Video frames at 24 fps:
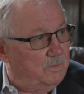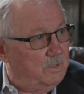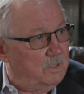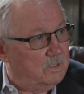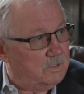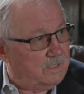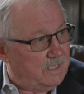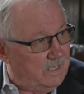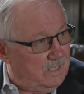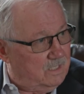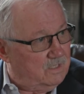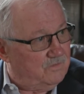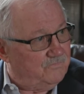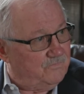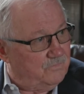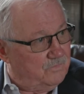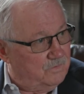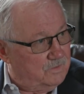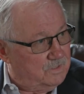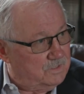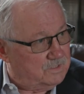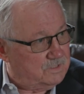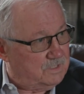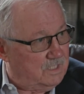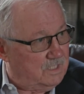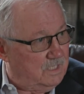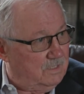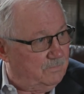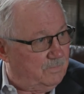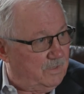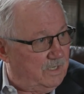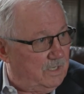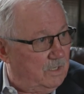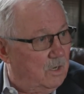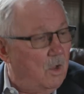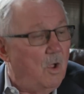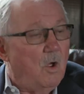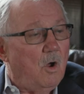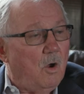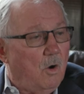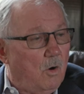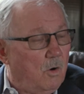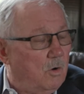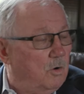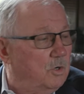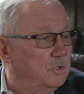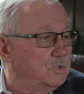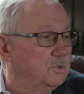Korbel California champagne,
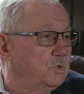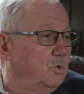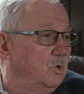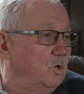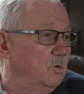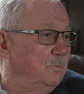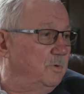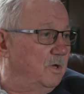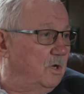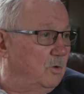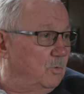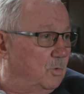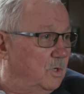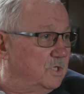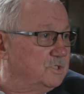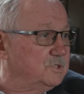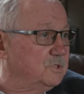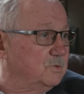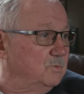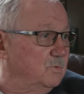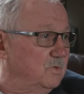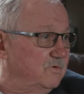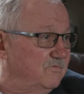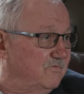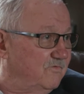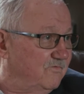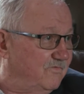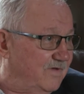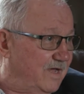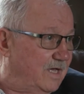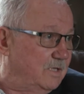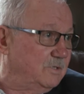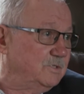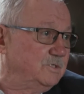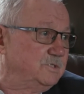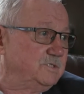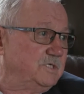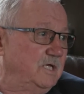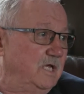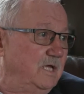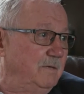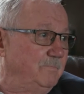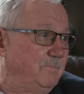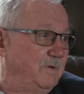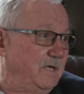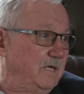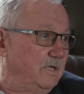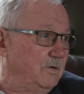or it's Korbel Russian River Valley
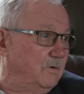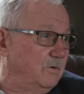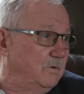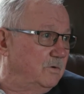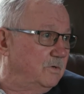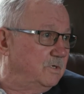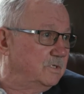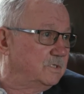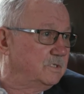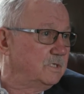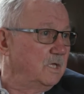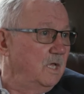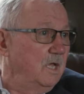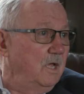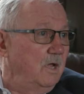champagne, or it's